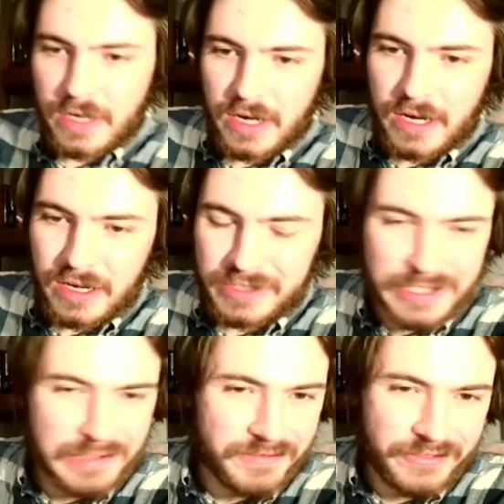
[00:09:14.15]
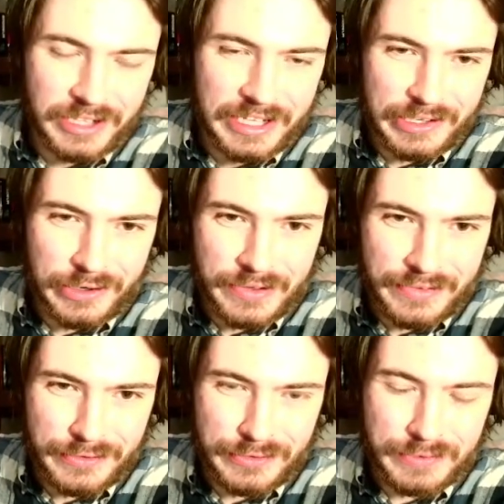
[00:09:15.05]
Didn't feel like going
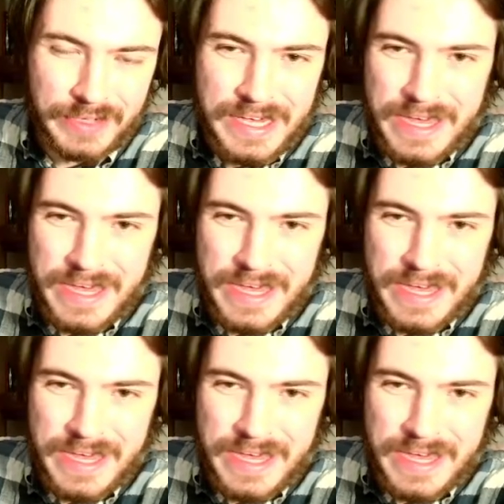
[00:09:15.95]
through